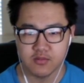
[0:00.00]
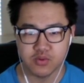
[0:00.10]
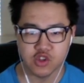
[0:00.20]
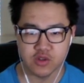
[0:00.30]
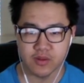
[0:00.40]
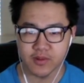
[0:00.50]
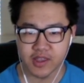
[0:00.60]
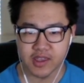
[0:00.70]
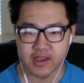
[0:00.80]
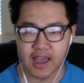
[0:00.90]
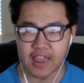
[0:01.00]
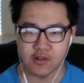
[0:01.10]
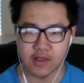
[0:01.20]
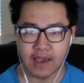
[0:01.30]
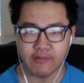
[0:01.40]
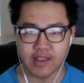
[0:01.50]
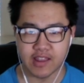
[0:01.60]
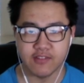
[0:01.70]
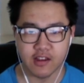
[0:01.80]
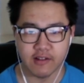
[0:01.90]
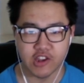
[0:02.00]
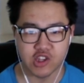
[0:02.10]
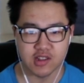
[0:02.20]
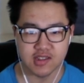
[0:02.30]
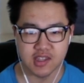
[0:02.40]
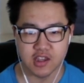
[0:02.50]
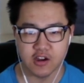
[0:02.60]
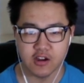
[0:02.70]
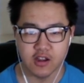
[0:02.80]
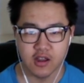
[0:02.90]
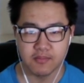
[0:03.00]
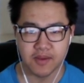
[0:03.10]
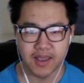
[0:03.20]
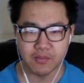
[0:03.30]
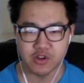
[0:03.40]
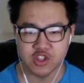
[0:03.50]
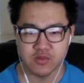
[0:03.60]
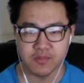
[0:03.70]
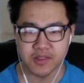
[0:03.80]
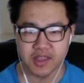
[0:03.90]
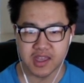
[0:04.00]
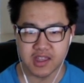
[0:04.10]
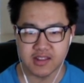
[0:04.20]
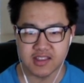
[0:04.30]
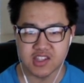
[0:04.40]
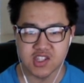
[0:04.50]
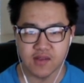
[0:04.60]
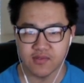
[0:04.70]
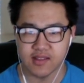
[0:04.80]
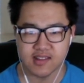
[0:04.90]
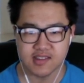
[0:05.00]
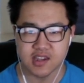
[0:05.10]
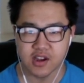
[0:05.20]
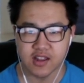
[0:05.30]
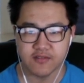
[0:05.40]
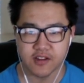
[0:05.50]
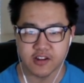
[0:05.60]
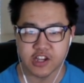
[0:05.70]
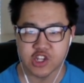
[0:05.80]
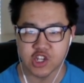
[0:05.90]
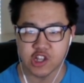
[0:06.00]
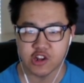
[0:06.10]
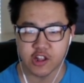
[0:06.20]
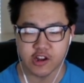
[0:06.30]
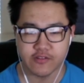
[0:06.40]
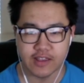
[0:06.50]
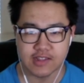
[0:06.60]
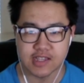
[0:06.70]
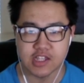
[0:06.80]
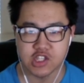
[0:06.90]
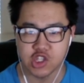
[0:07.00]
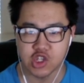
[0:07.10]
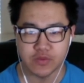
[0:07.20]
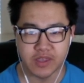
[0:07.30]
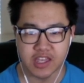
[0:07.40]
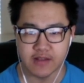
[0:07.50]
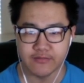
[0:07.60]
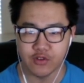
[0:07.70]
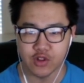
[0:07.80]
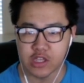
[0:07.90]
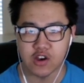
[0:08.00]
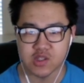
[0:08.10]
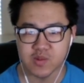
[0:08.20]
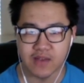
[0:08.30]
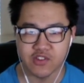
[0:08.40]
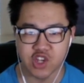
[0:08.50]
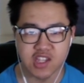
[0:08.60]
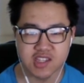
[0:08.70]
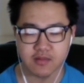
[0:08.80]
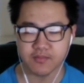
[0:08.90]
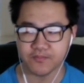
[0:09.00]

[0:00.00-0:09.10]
Presumably, I don't have the configuration listed here, but presumably these two have the necessary configuration on their interfaces to become fully OSPF adjacent.